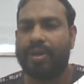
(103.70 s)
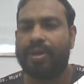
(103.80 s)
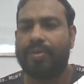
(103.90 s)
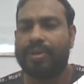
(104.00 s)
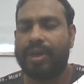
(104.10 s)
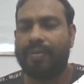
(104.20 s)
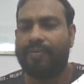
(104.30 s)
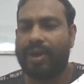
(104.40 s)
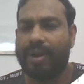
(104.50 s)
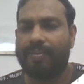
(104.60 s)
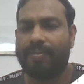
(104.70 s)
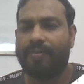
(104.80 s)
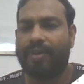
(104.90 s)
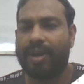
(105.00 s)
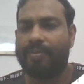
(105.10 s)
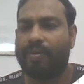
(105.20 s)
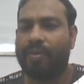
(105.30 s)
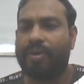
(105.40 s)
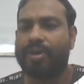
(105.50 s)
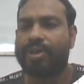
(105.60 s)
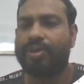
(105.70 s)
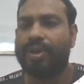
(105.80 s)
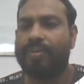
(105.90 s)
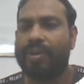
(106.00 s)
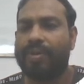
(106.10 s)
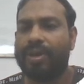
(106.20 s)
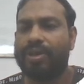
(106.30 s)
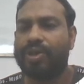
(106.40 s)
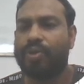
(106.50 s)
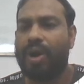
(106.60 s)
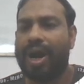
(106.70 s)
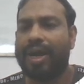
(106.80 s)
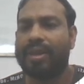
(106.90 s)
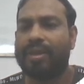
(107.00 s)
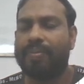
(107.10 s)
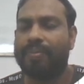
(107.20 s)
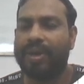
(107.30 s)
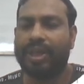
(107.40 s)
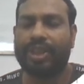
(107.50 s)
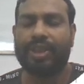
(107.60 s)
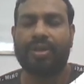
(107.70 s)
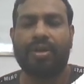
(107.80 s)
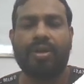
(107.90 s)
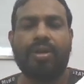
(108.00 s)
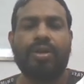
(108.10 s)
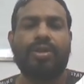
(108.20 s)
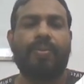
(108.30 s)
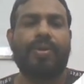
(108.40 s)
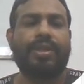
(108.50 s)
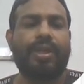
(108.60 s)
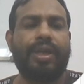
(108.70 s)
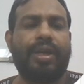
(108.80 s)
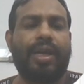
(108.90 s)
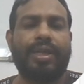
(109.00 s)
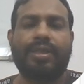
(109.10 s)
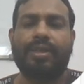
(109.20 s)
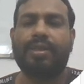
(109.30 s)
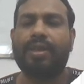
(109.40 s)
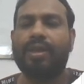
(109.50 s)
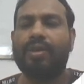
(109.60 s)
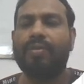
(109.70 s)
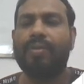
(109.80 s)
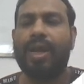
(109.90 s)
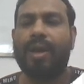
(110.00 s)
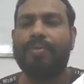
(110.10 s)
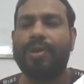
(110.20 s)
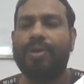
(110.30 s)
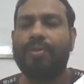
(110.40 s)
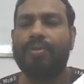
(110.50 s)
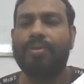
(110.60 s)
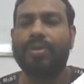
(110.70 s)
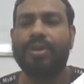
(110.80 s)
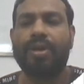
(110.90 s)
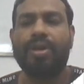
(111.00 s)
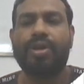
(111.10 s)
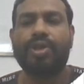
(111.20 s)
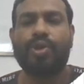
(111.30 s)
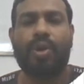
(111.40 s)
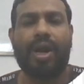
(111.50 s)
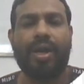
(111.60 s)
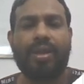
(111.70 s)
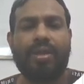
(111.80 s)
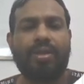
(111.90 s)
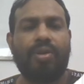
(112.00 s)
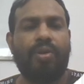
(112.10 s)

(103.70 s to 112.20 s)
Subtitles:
You're saying 5 o'clock. So it will be saat besh. So firstly, guys, you will have to use saat.